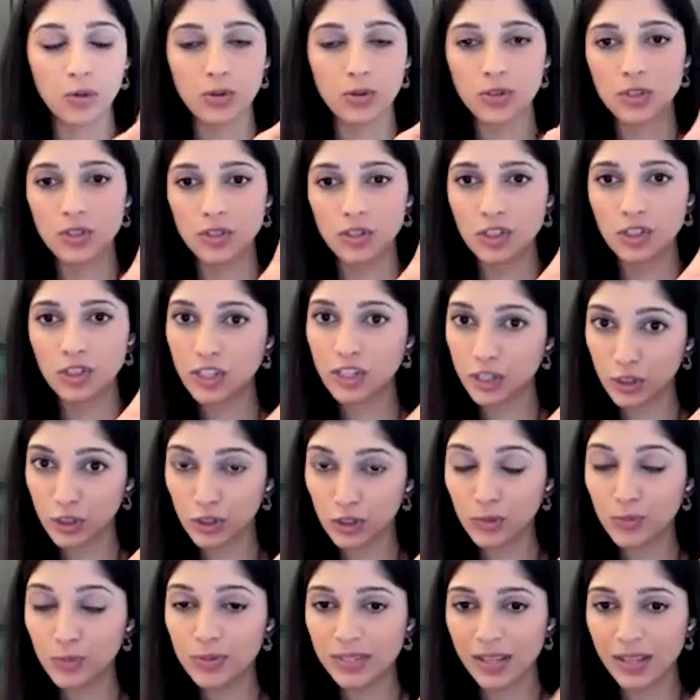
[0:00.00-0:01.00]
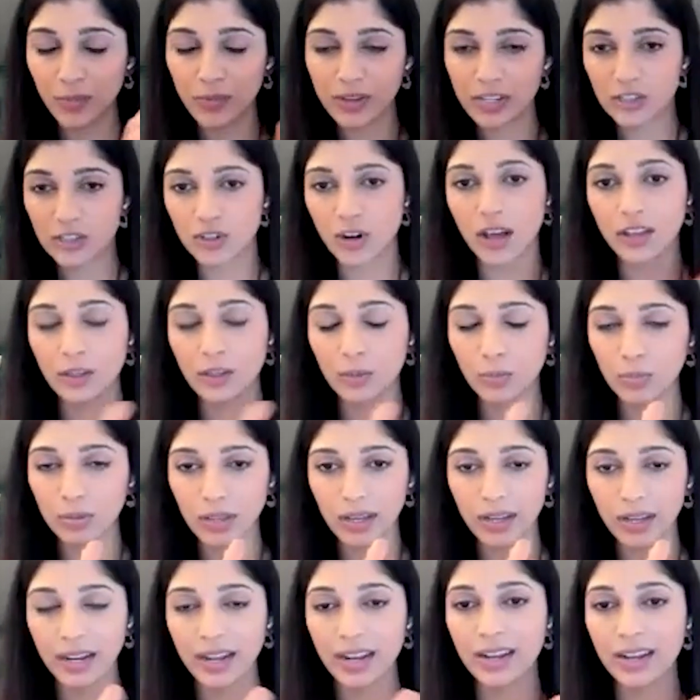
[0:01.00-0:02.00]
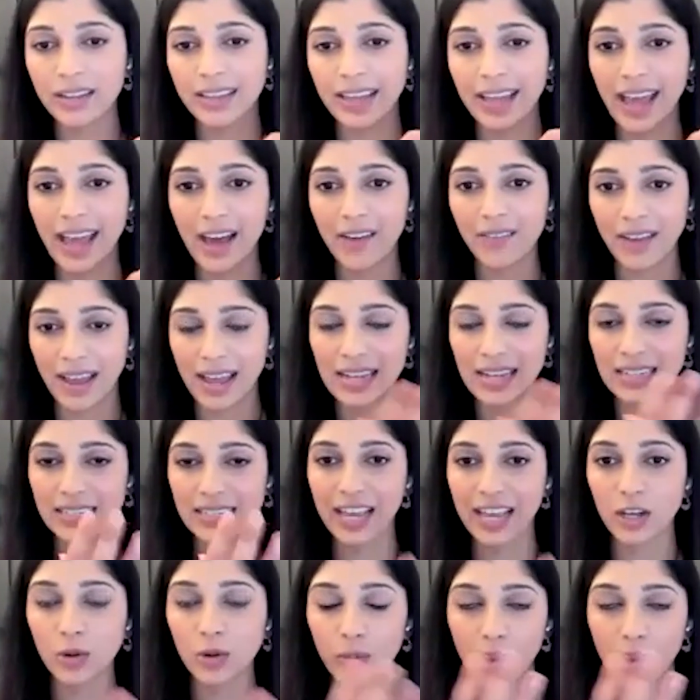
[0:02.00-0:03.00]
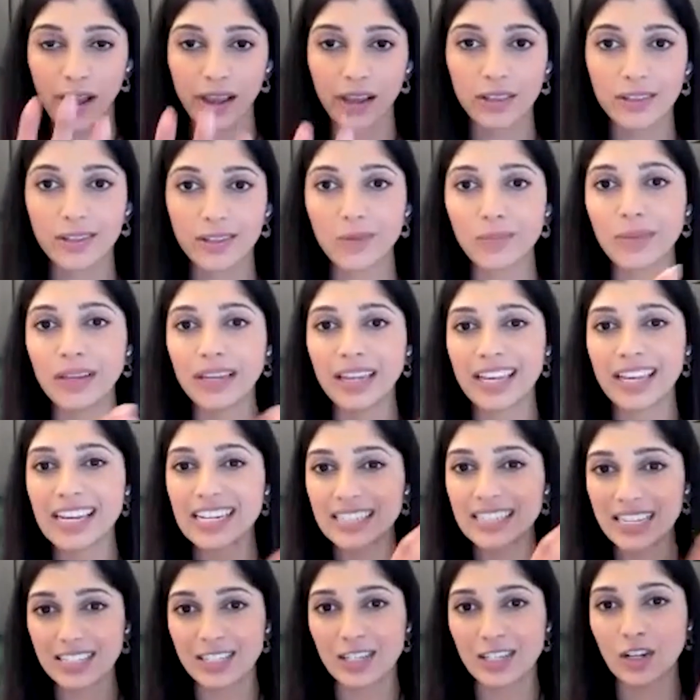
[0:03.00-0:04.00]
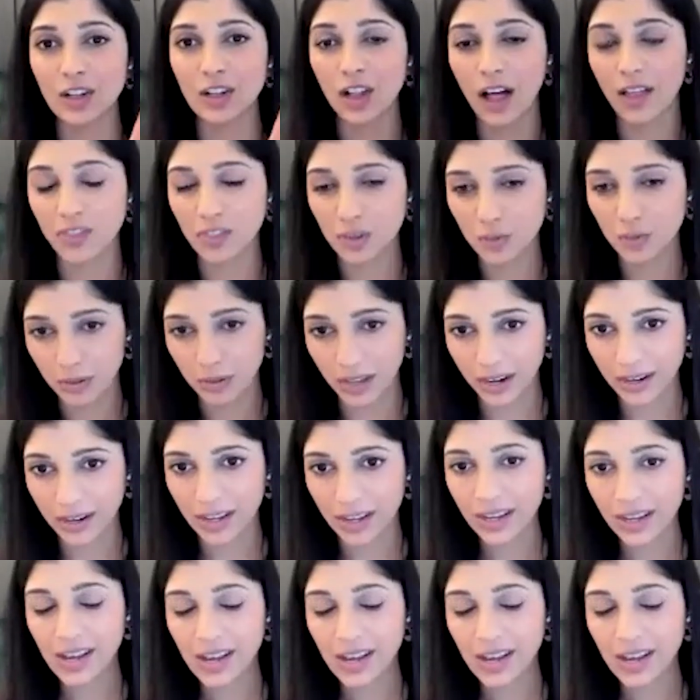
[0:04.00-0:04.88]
those tubes that we draw the blood in, they have anticoagulant, meaning it doesn't clot the blood.